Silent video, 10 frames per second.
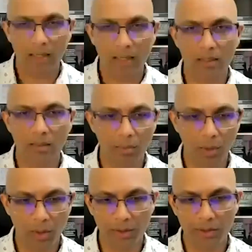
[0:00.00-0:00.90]
as an
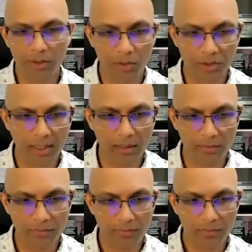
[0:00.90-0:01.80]
employer
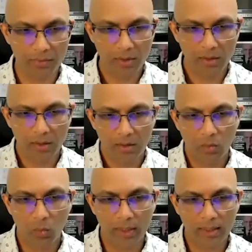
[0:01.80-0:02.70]
yourself,
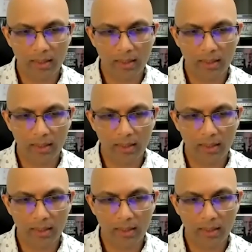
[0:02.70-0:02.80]
what